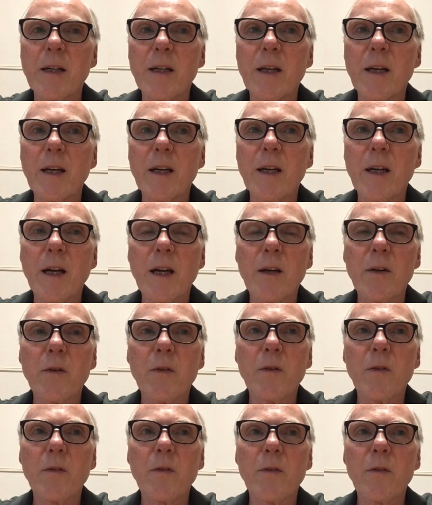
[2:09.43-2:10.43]
it
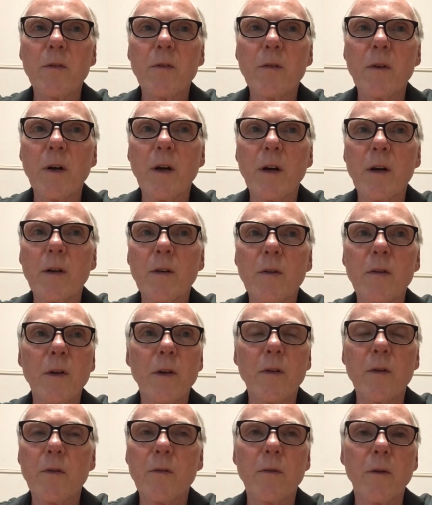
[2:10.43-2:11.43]
has
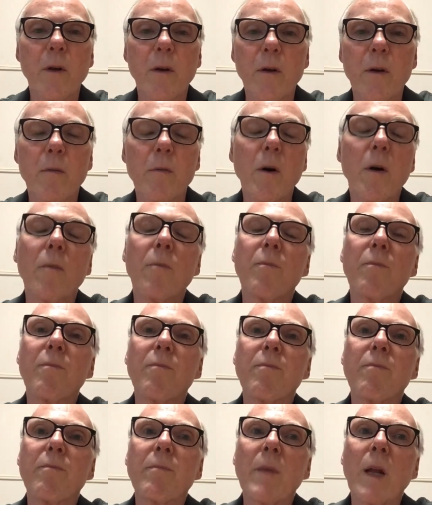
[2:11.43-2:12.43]
since, I'll
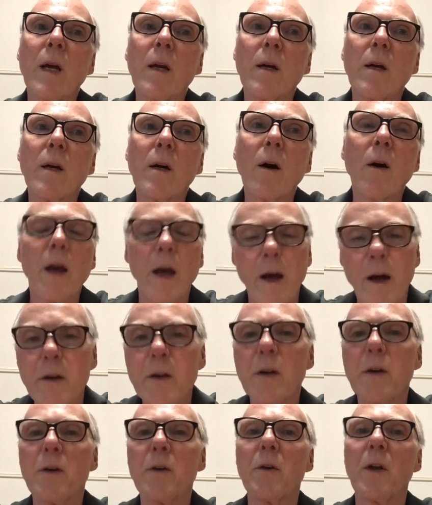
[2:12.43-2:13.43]

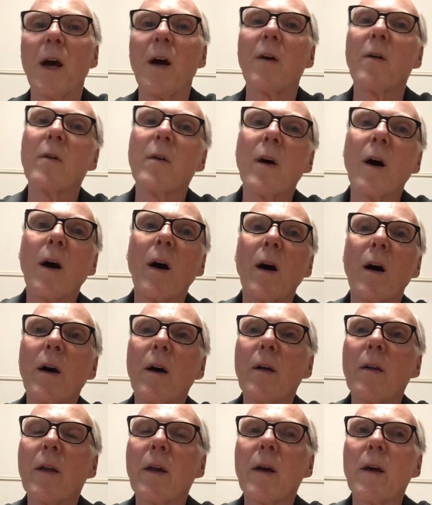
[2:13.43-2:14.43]
tell you now.
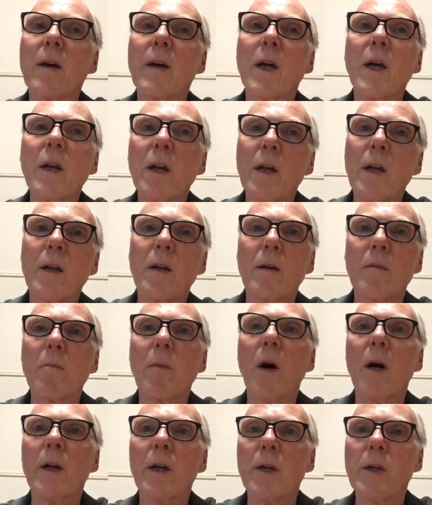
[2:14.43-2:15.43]
The Kirin
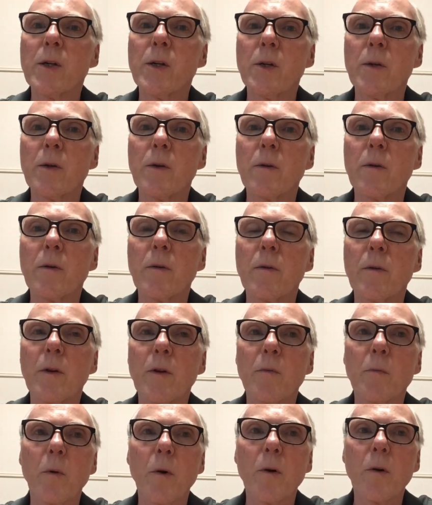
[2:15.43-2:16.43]
bought into
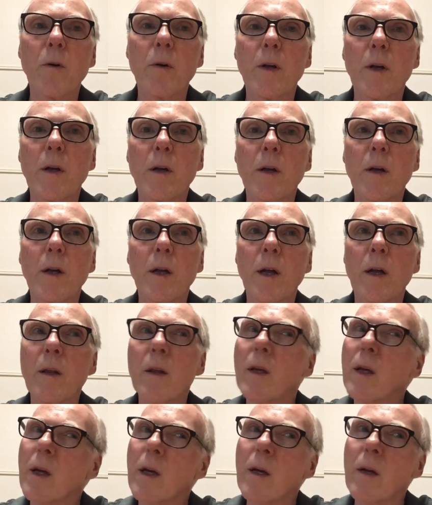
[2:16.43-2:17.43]
this brewery, and I
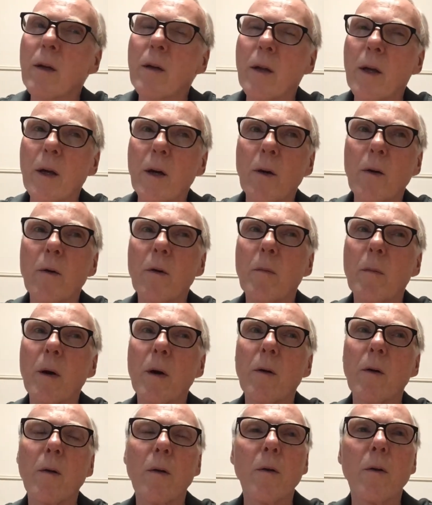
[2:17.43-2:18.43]
think they own
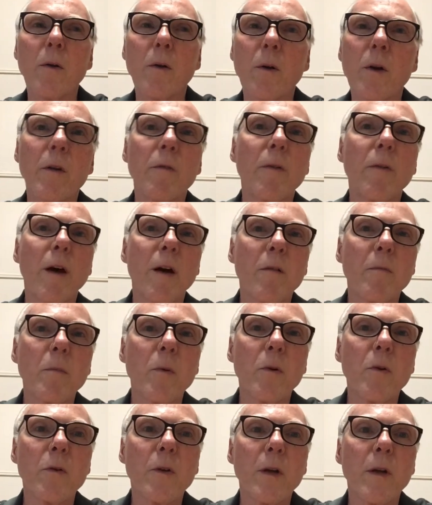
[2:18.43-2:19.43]
about
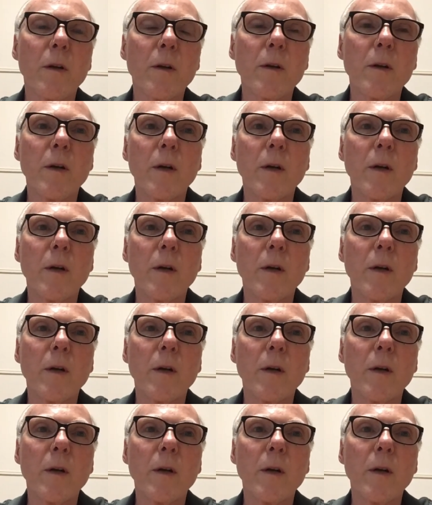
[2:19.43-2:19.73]
35%,